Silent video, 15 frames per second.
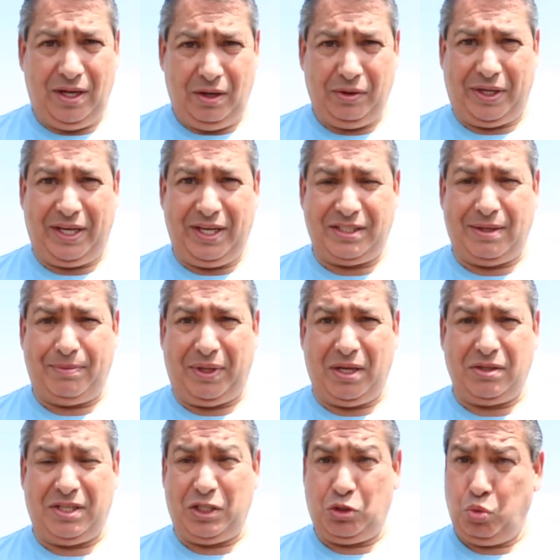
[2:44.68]
Okay, here's something
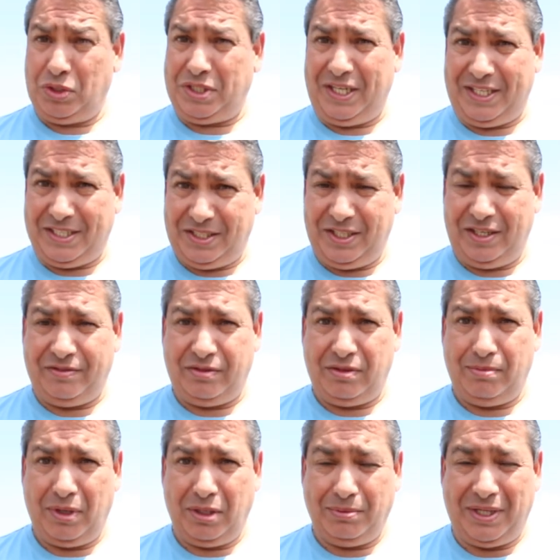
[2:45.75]
else I just want you to consider for
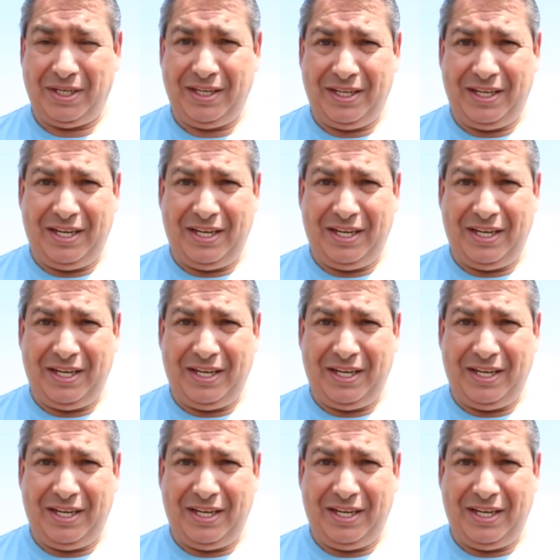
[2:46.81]
a moment.